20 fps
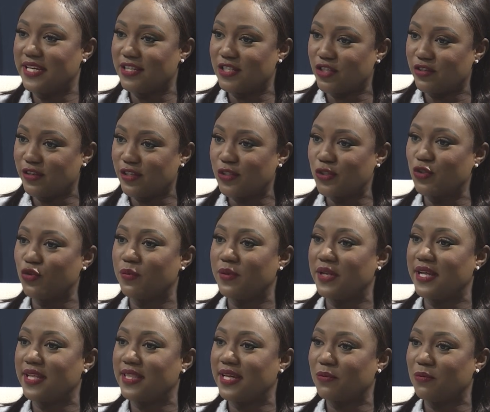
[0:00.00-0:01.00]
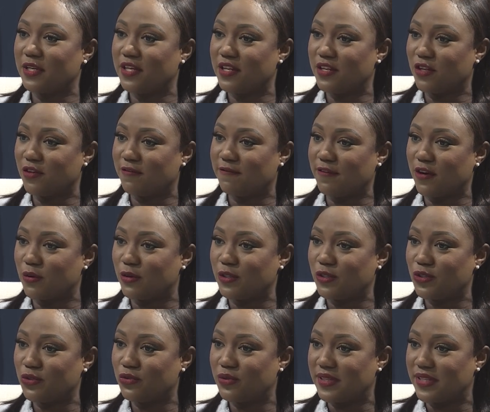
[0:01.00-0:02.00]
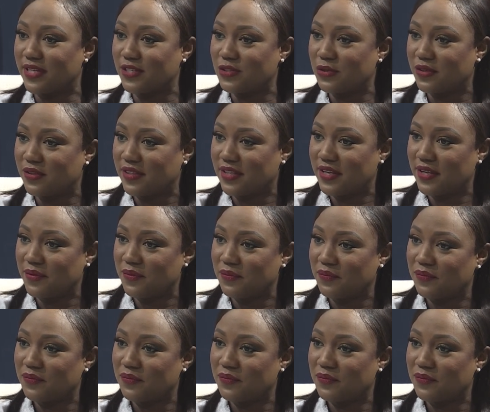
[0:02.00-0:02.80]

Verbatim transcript: Is there a Zoom link that we can look forward to and that sort of thing?